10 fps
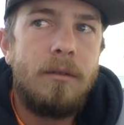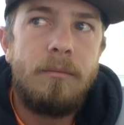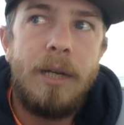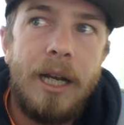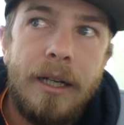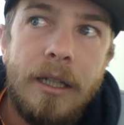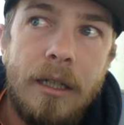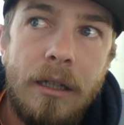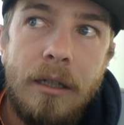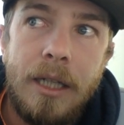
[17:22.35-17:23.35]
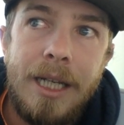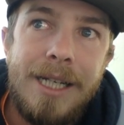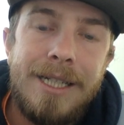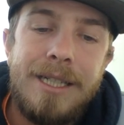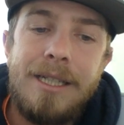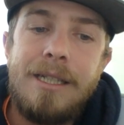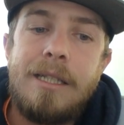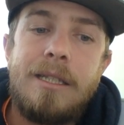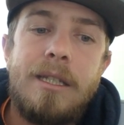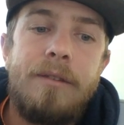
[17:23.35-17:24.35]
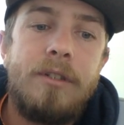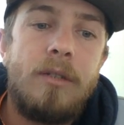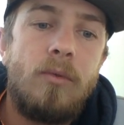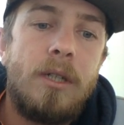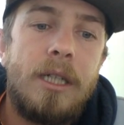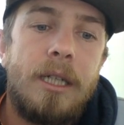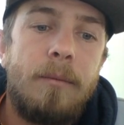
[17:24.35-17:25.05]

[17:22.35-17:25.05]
Back in 1871,